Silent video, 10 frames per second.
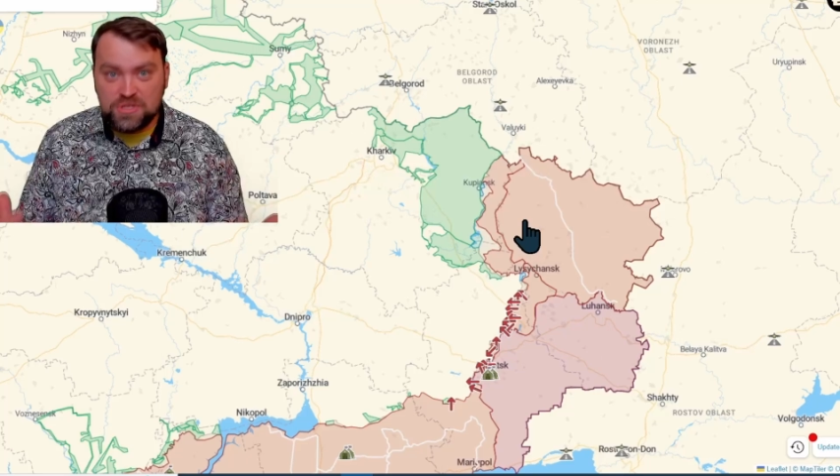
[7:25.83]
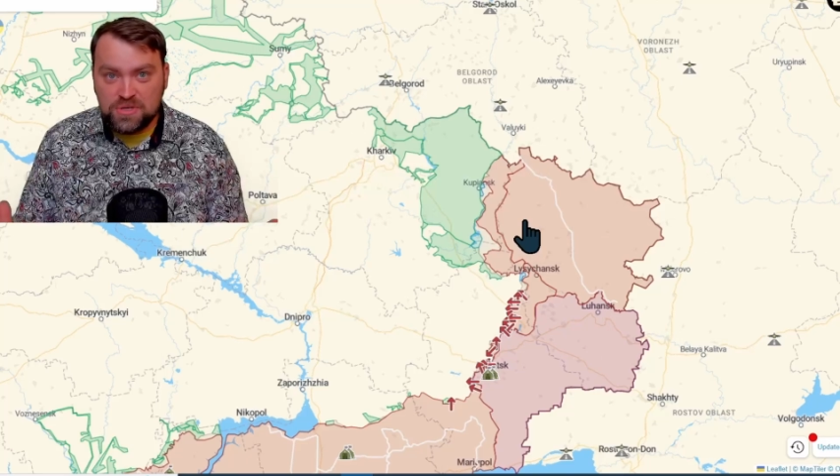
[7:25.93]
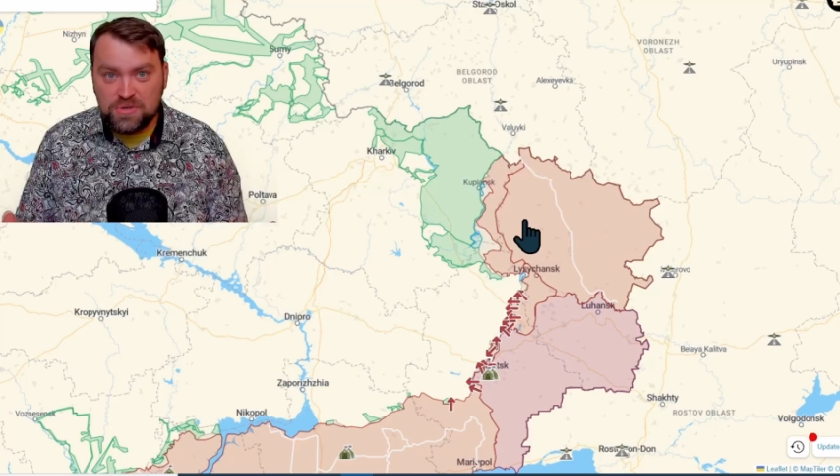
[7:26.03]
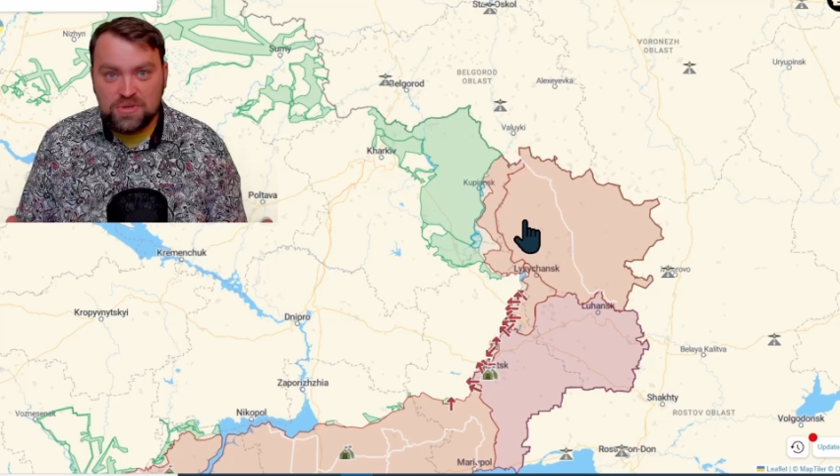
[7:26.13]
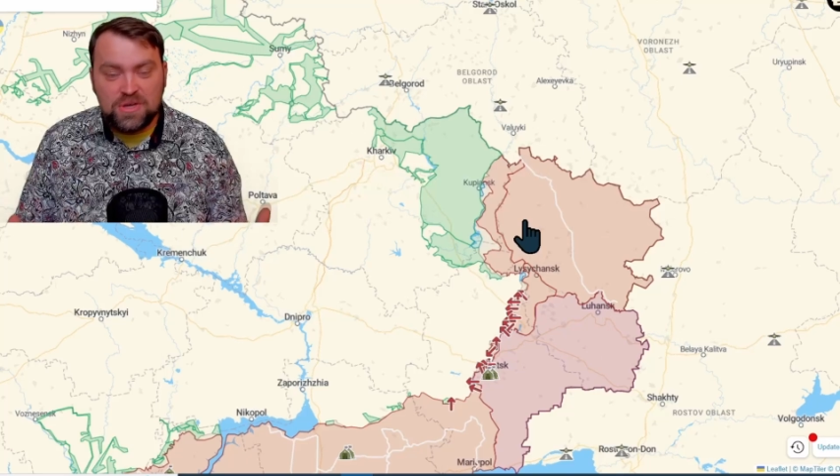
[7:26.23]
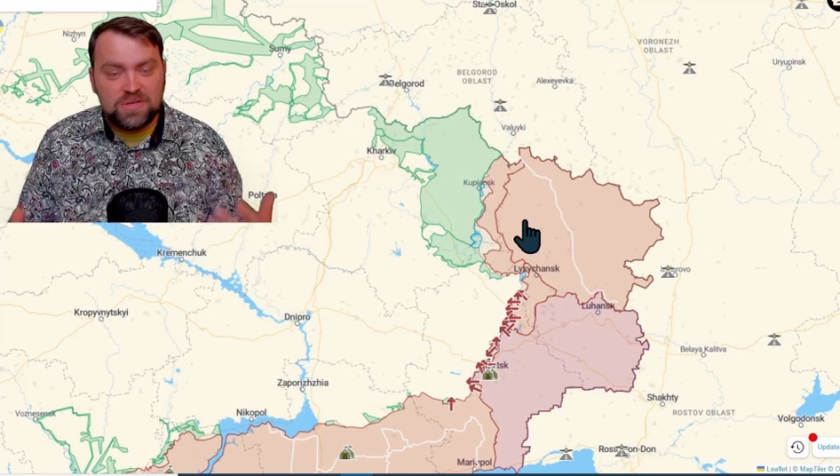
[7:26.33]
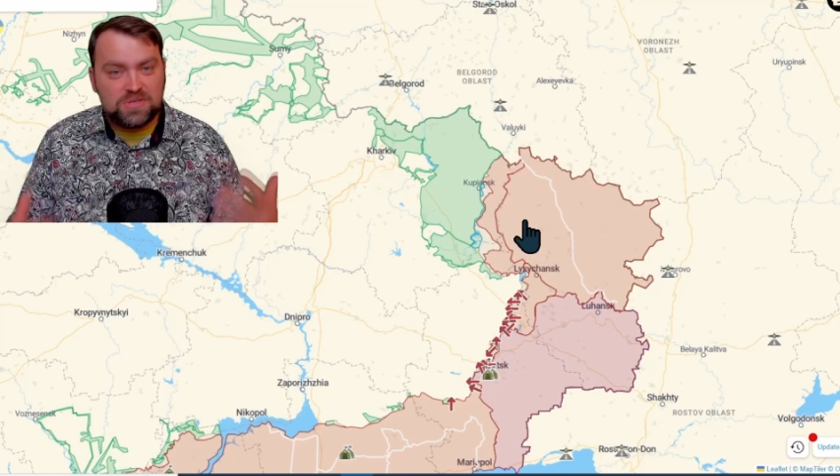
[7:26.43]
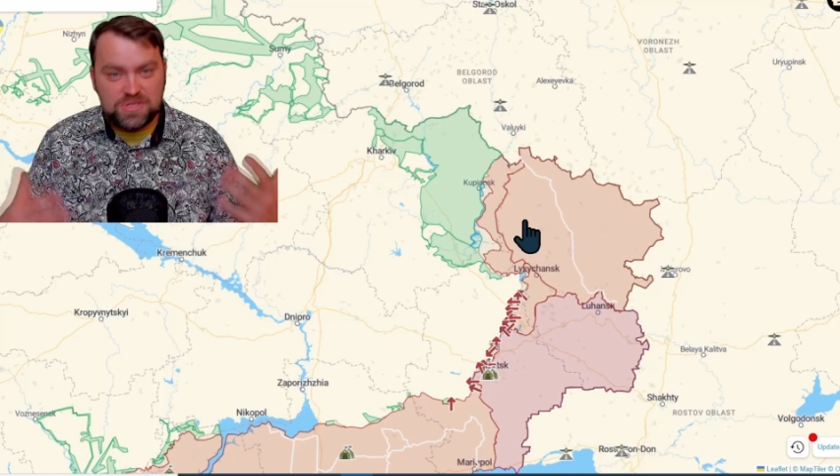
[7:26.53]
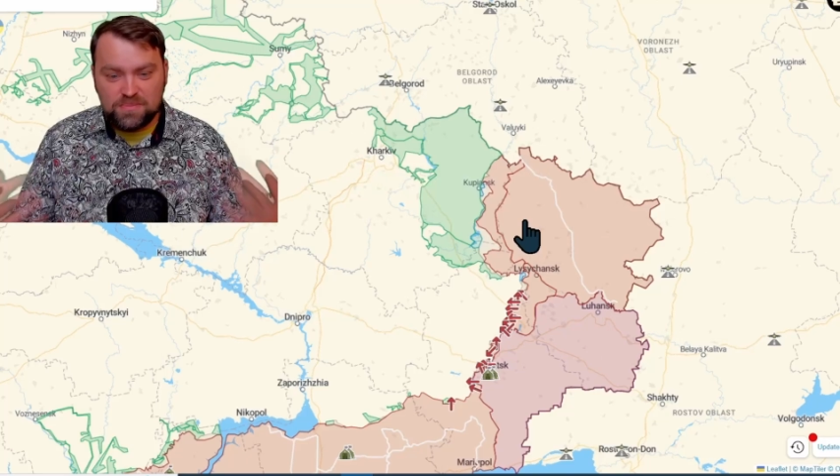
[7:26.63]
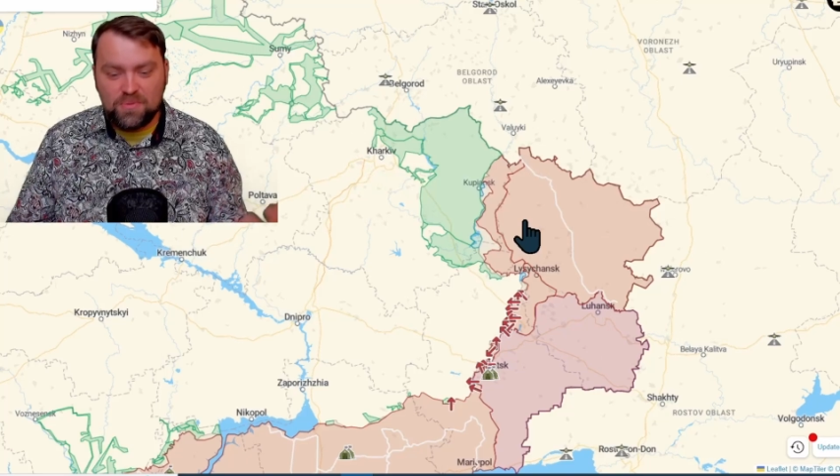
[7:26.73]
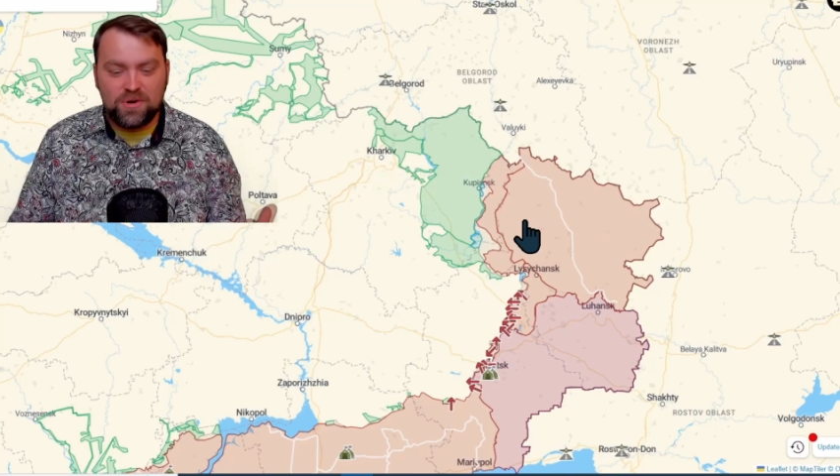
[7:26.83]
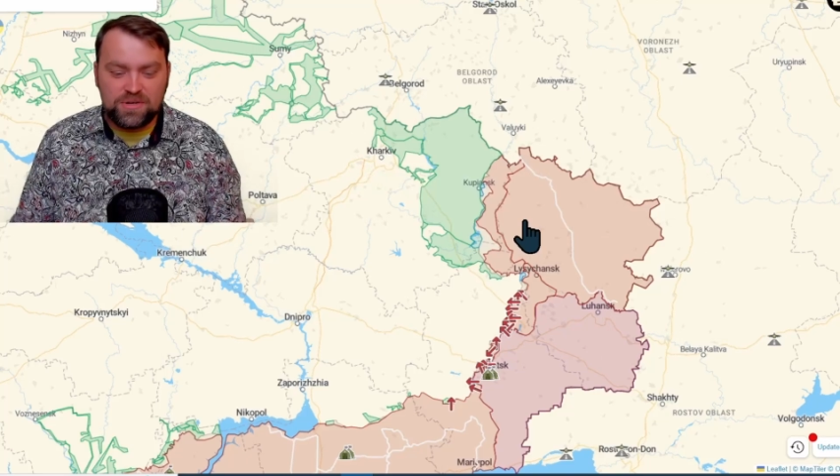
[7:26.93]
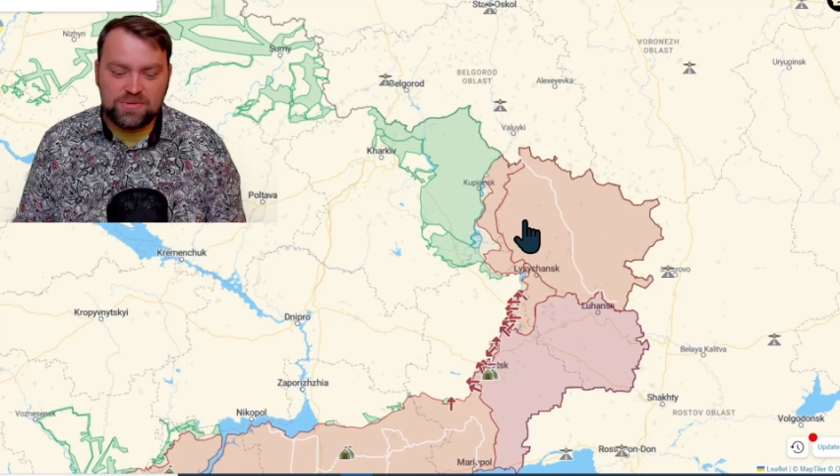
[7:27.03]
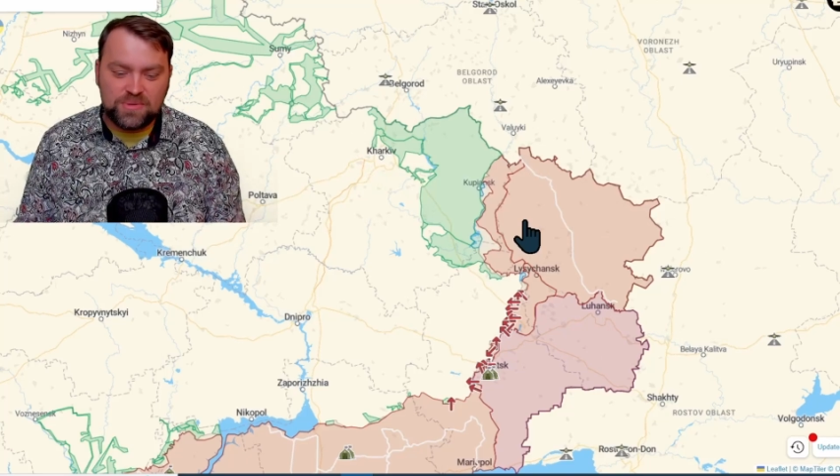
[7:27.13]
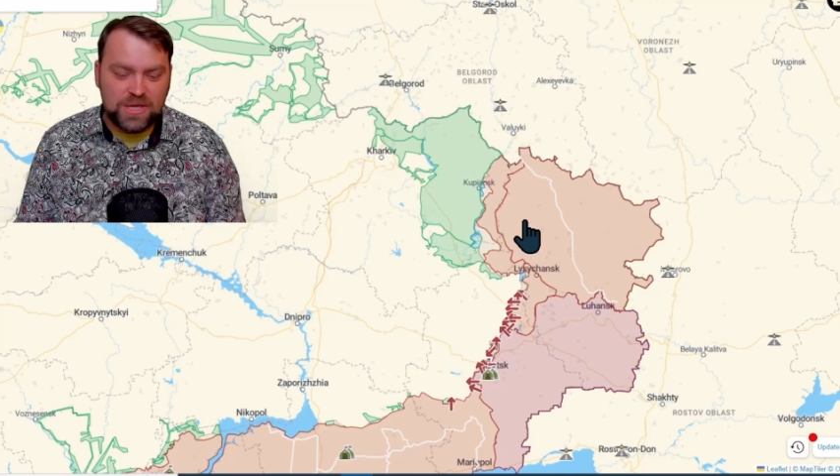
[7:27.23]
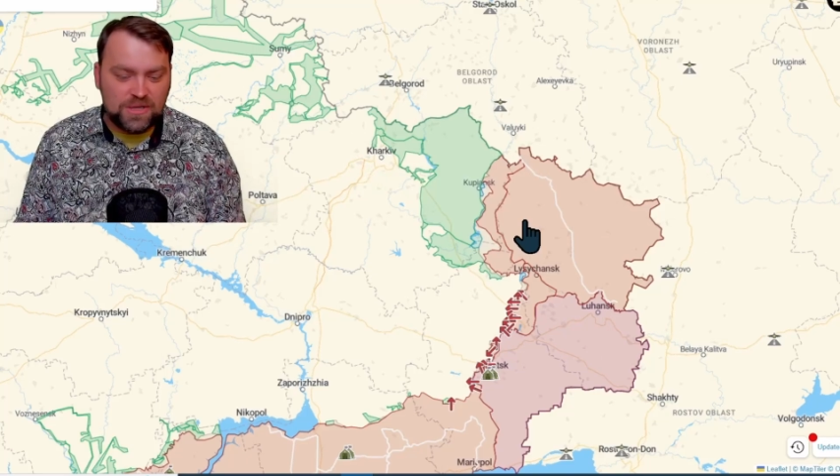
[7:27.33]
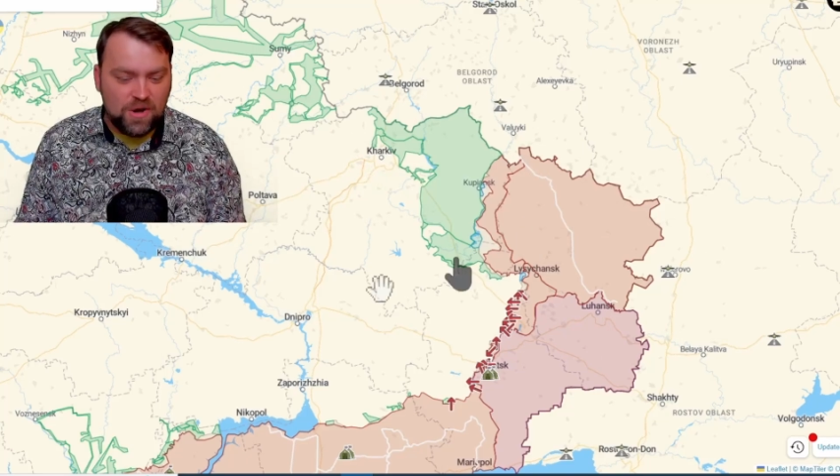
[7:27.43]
you to support Ukraine.